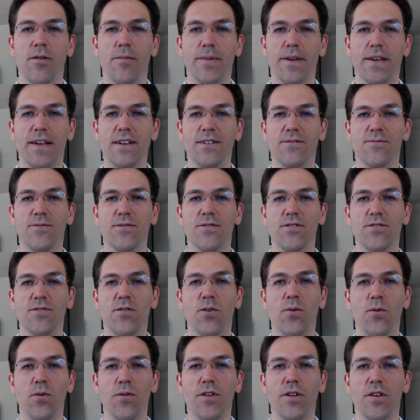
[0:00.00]
because we're
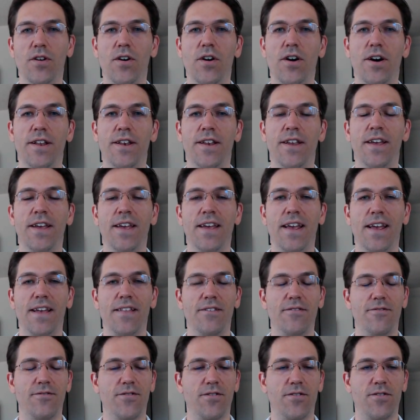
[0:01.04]
just holding on,
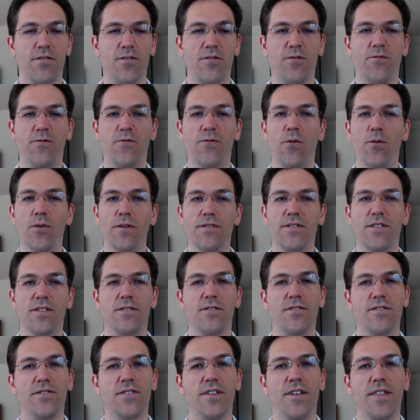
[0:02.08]
and there's this force
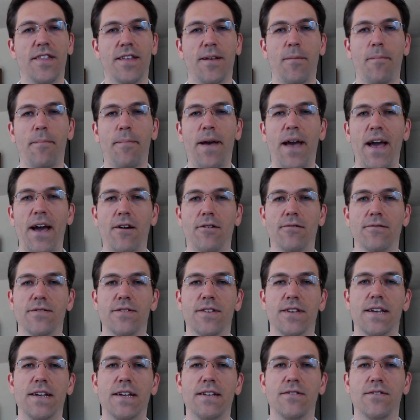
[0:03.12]
that just suddenly
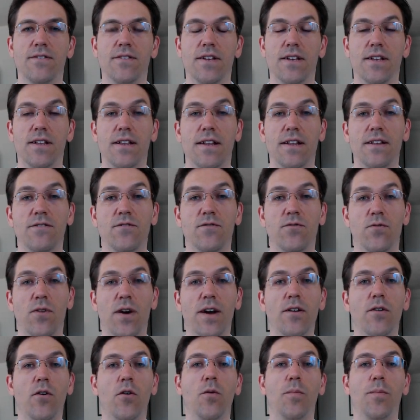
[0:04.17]
pounds against it. And it's
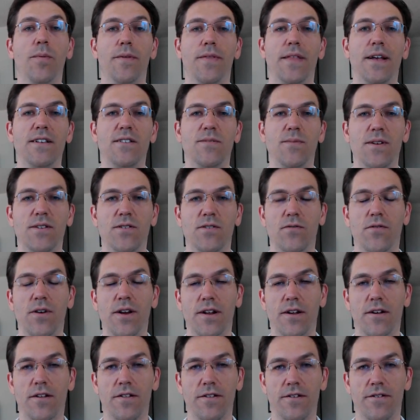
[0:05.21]
trying to open that space,
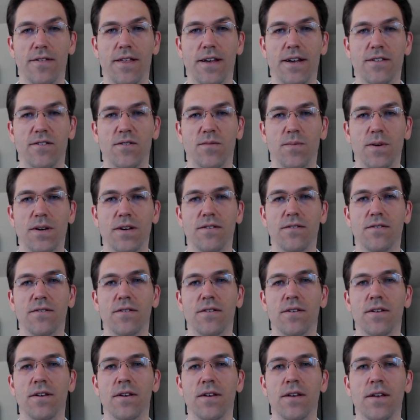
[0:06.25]
trying to clear that
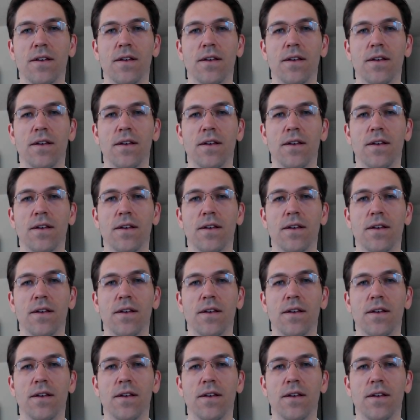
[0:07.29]
space.